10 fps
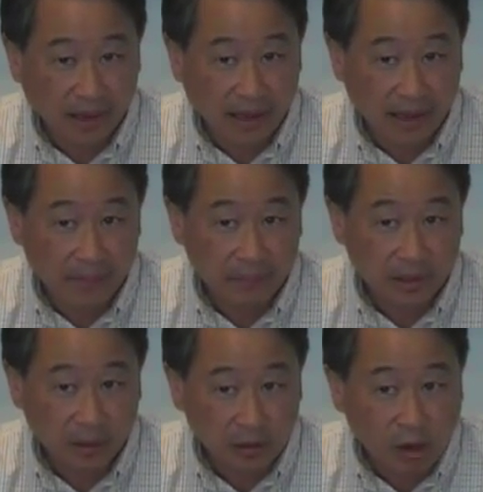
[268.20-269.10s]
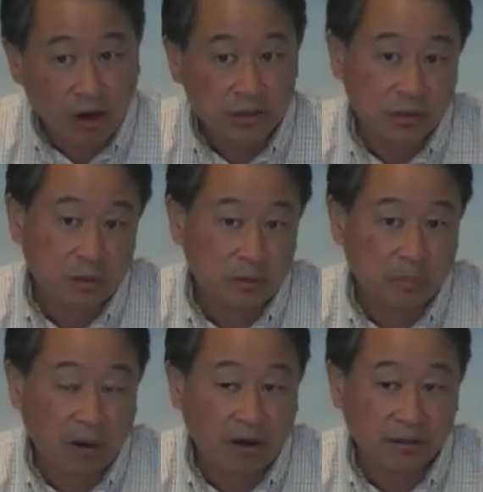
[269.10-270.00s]
um, the larger
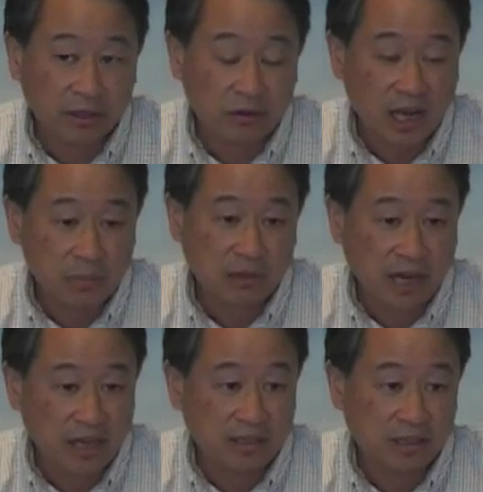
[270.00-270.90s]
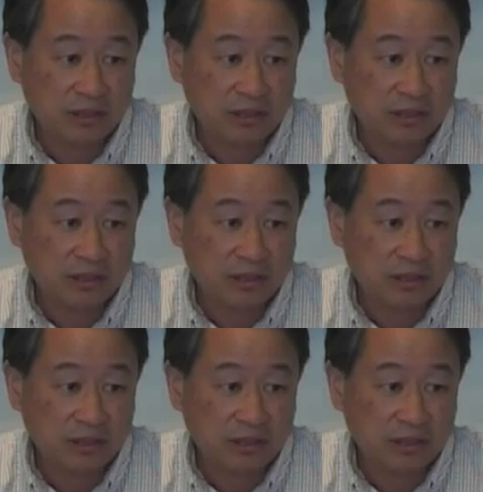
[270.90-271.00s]
part of the transportation